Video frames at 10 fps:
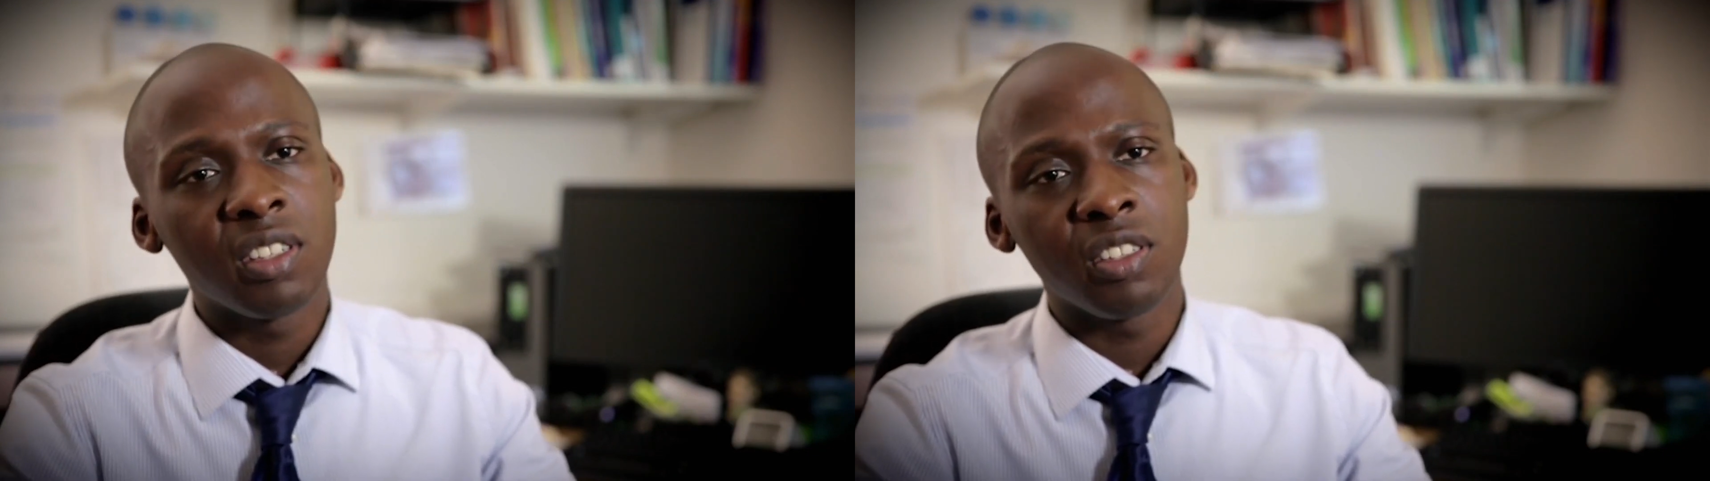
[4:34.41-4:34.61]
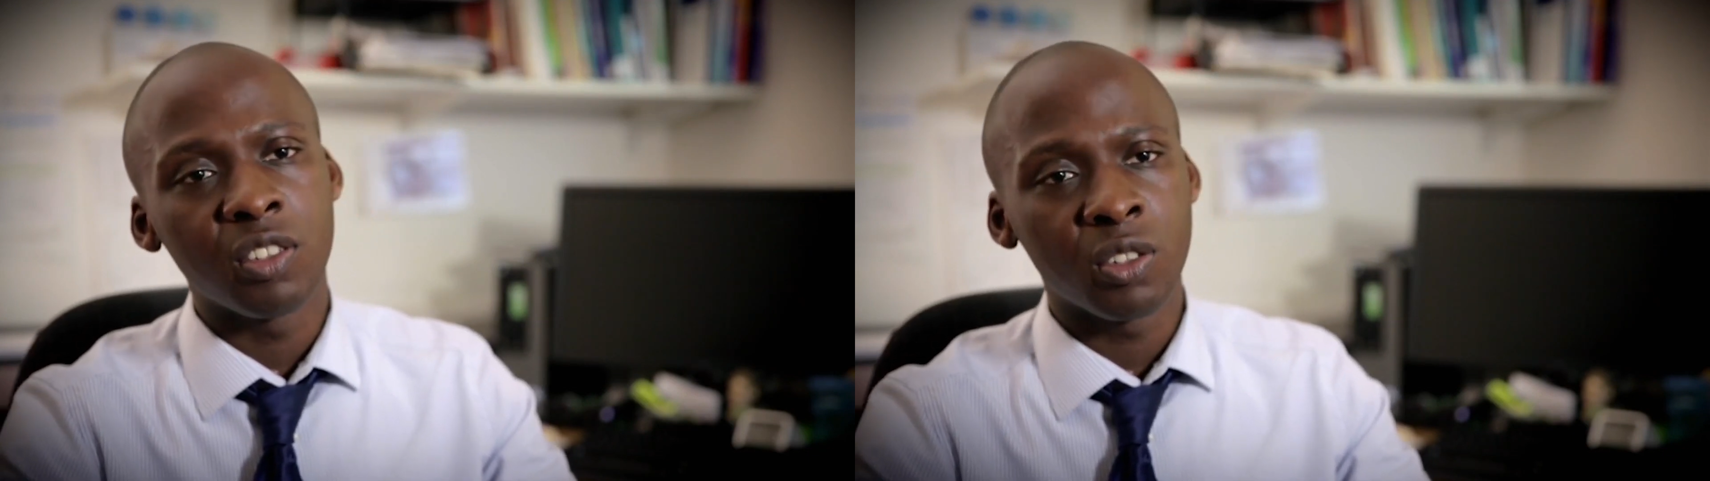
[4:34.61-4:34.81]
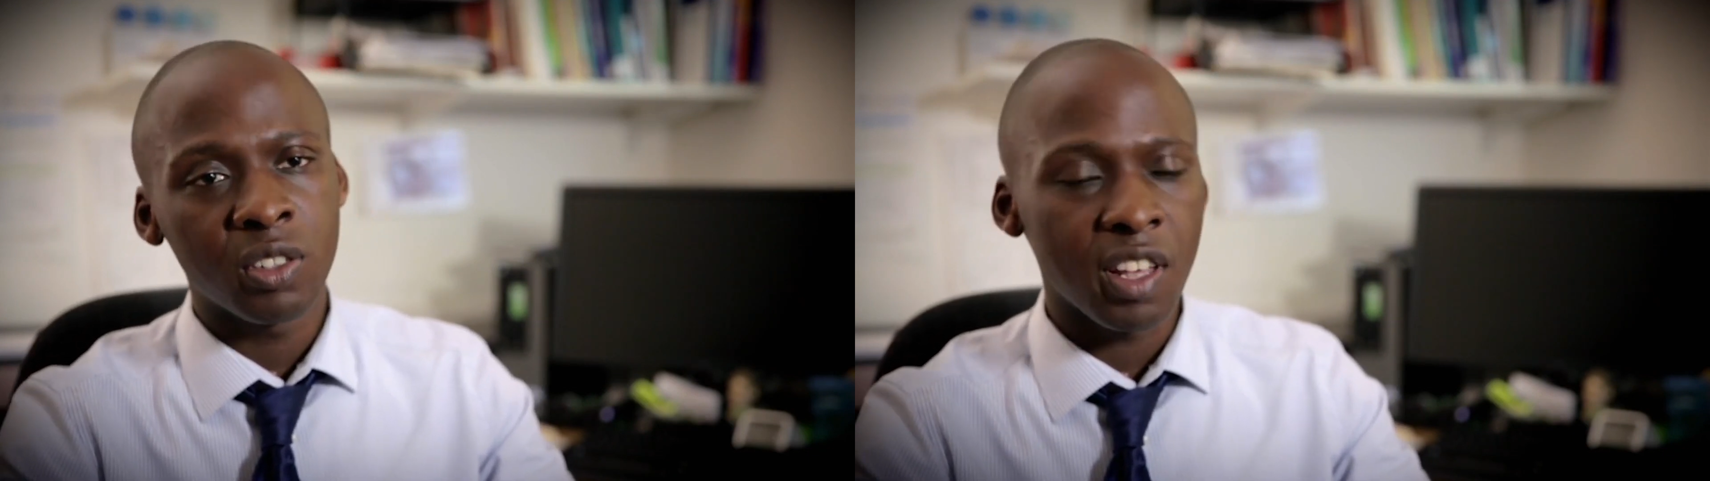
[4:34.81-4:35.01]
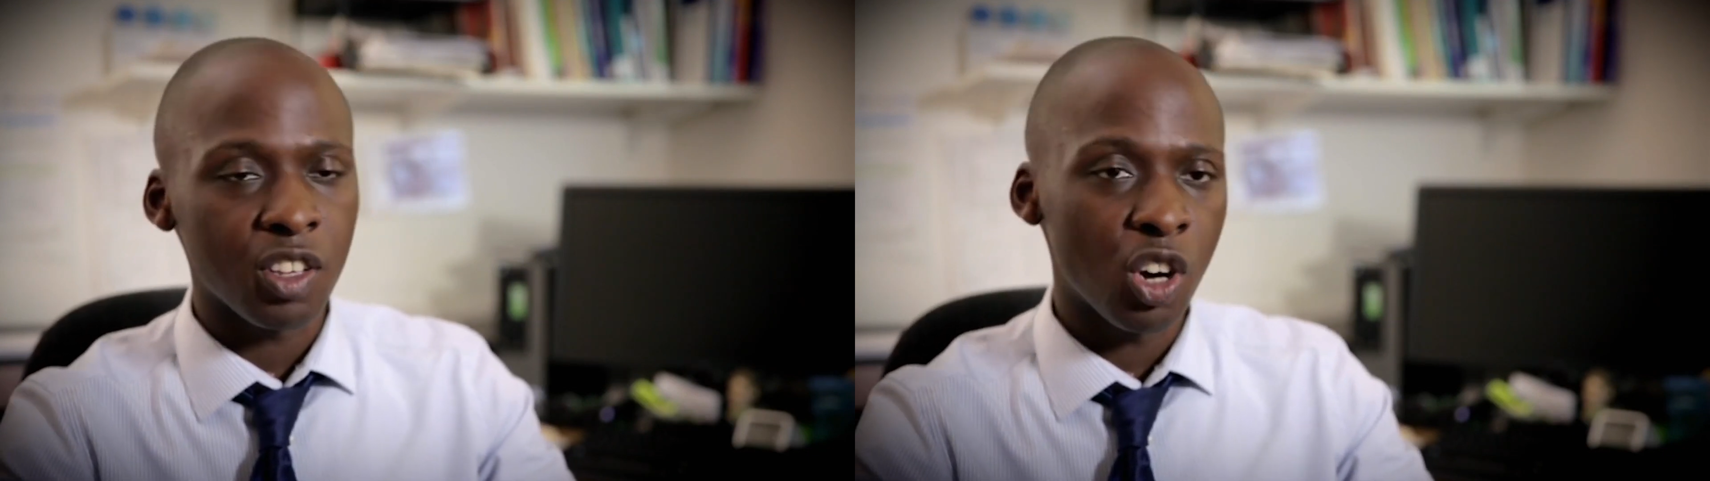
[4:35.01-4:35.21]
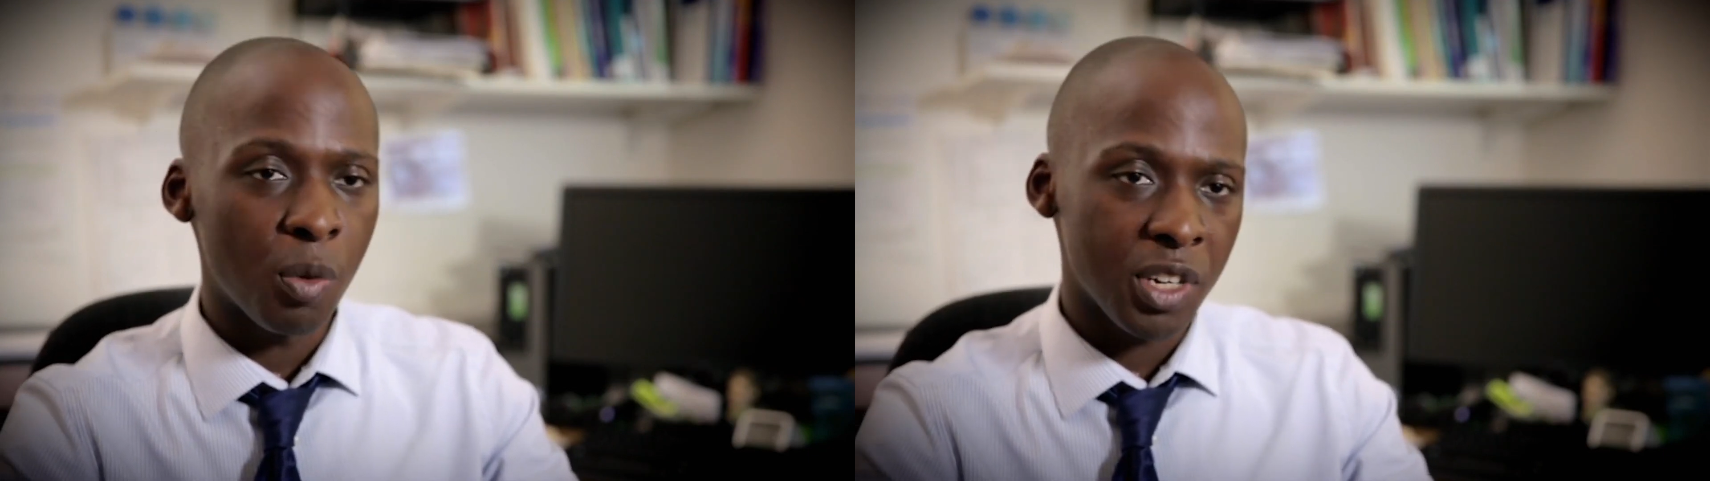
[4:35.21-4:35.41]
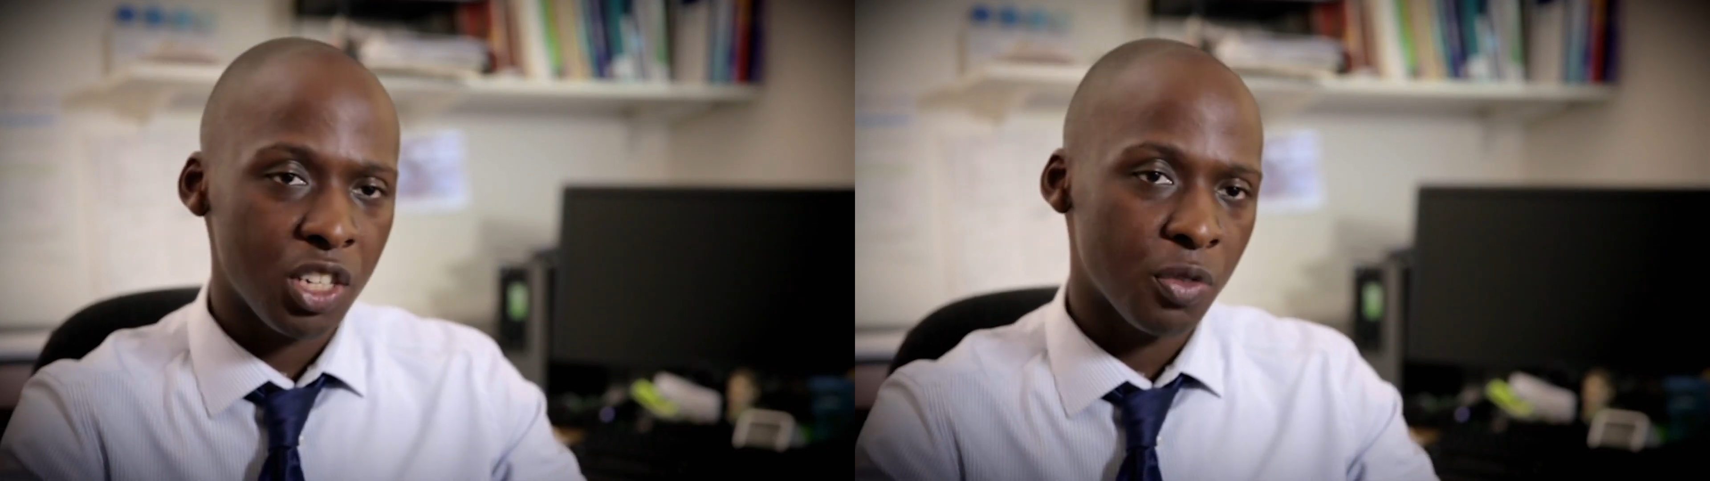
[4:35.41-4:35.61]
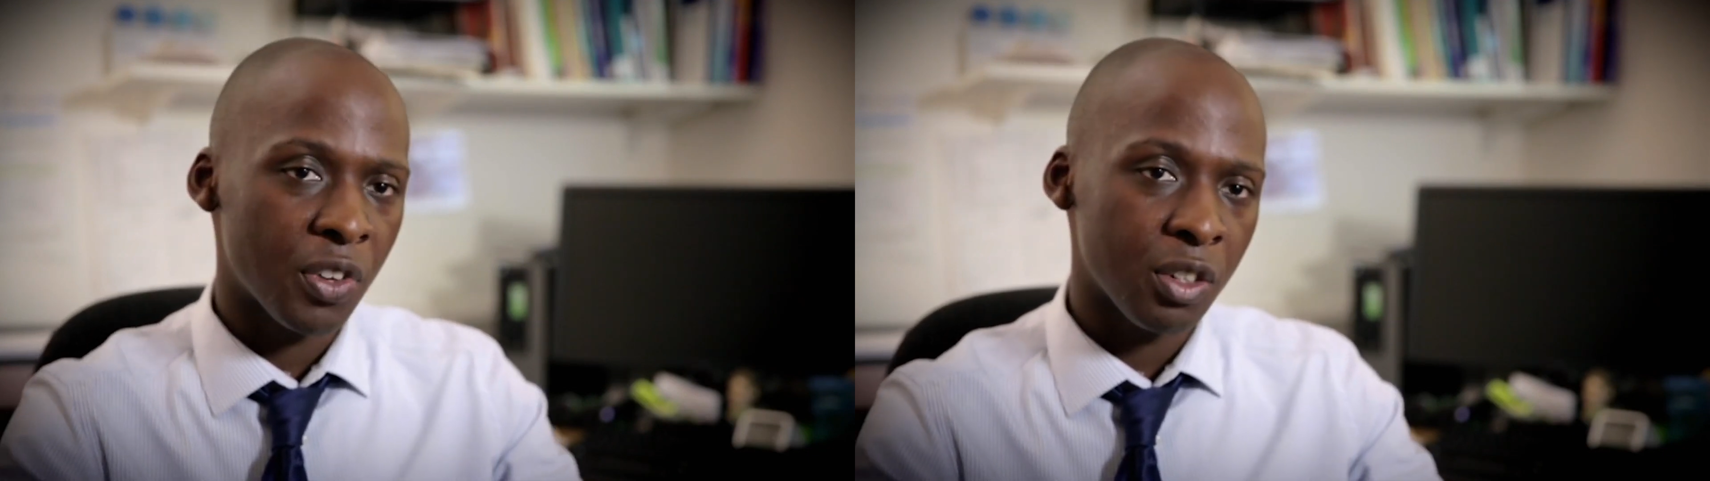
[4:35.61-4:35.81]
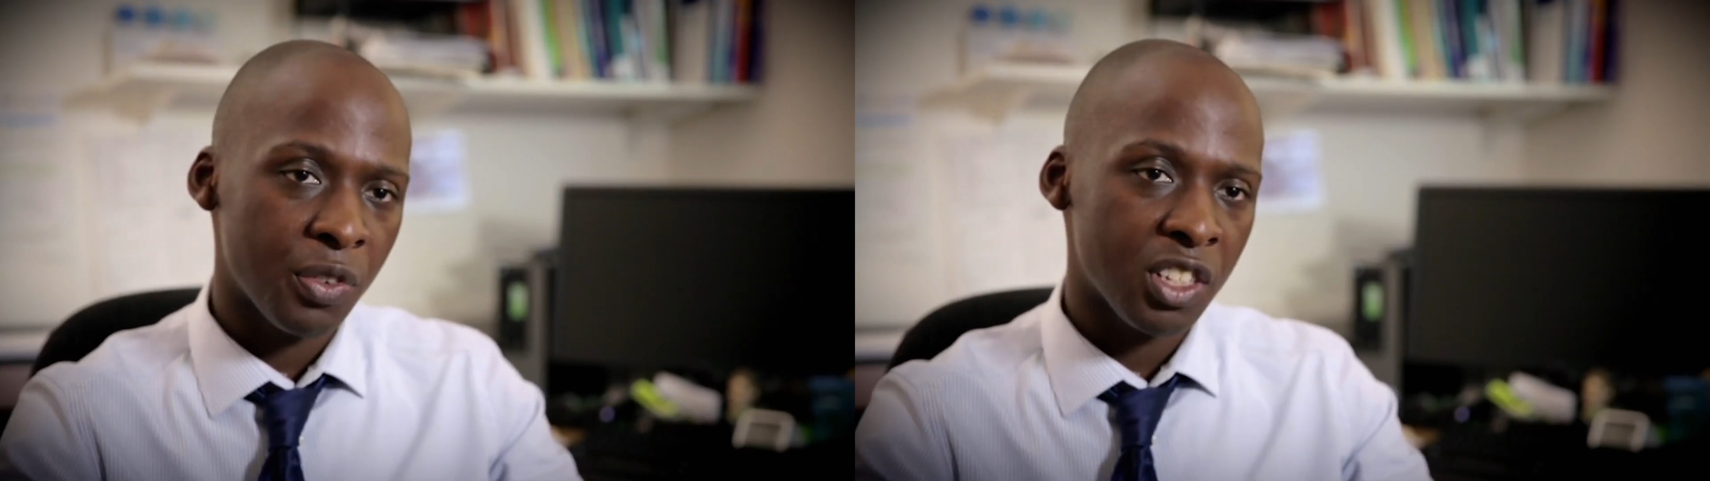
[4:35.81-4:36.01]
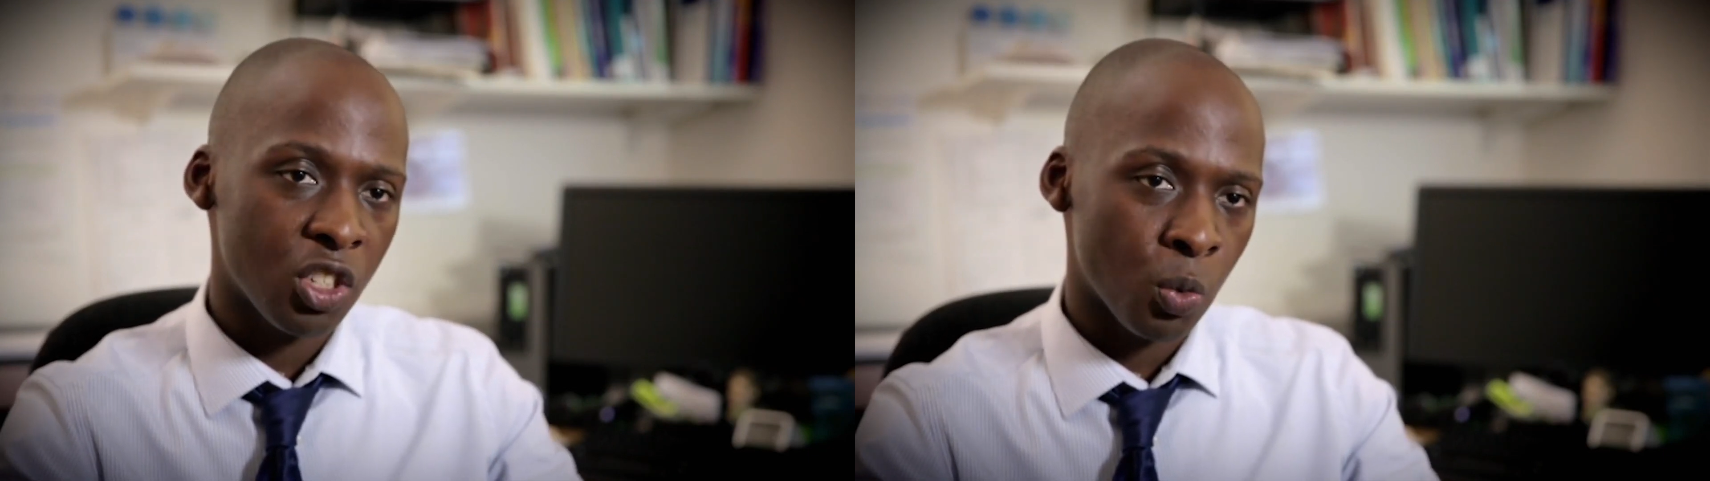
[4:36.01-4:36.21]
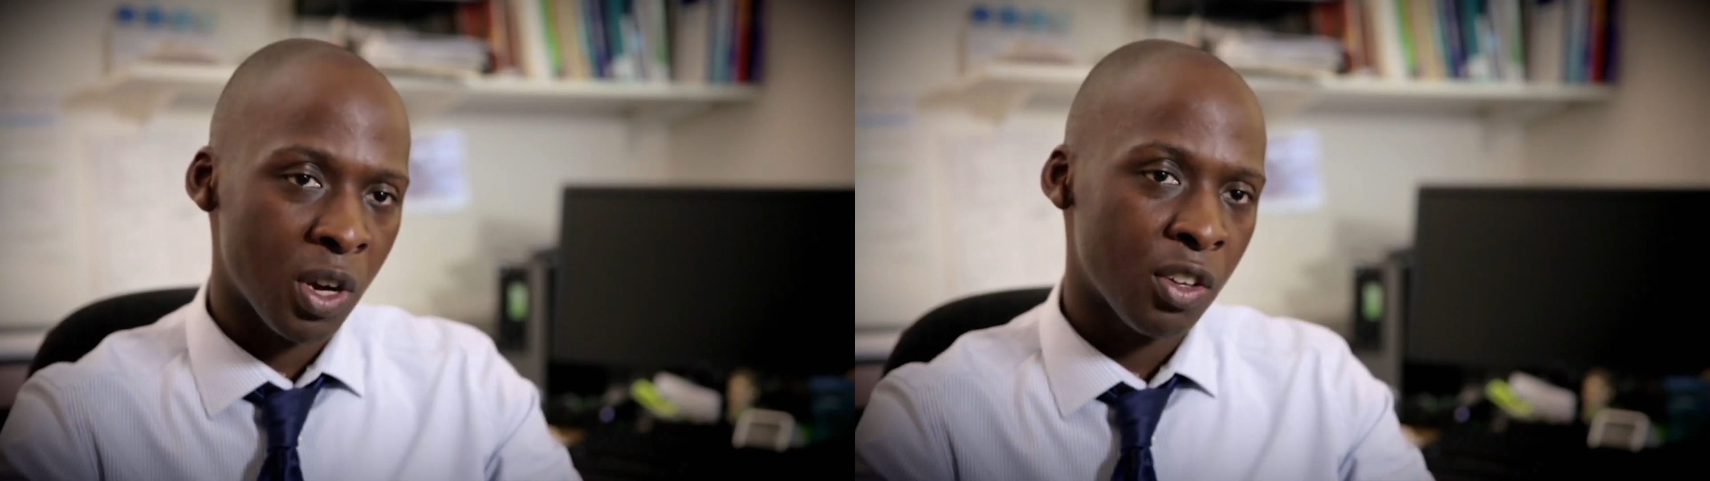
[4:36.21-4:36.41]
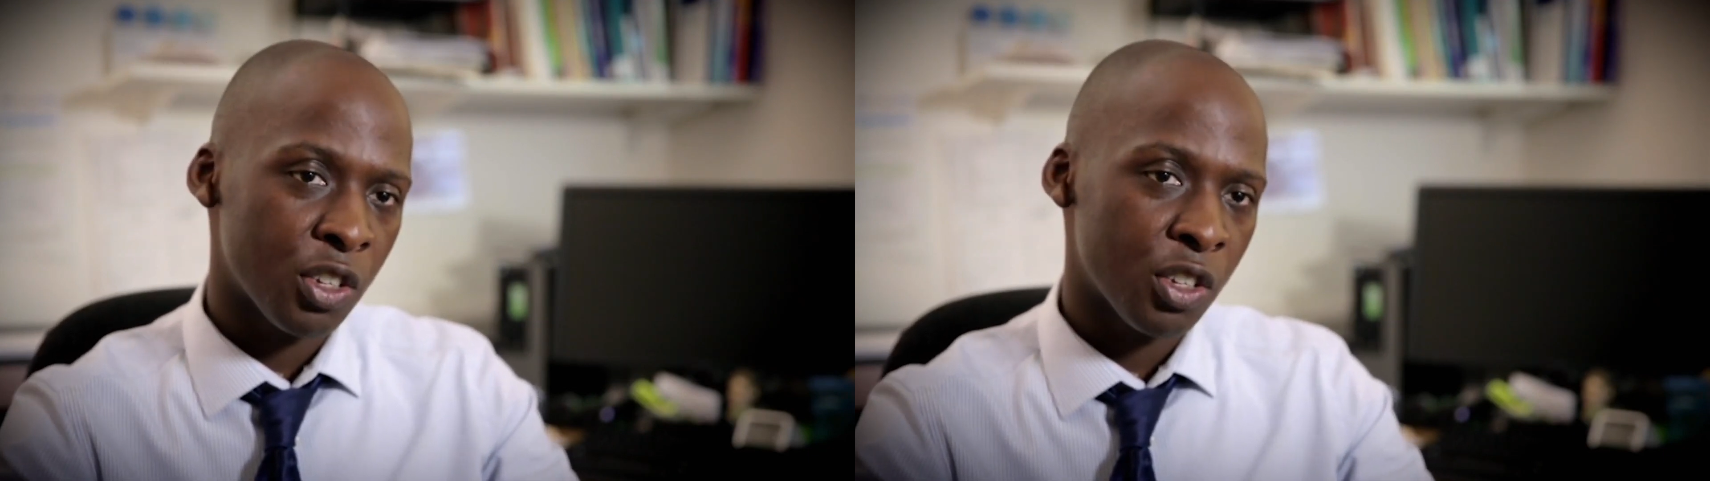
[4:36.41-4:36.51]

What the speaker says: you know, in combination of other things as well,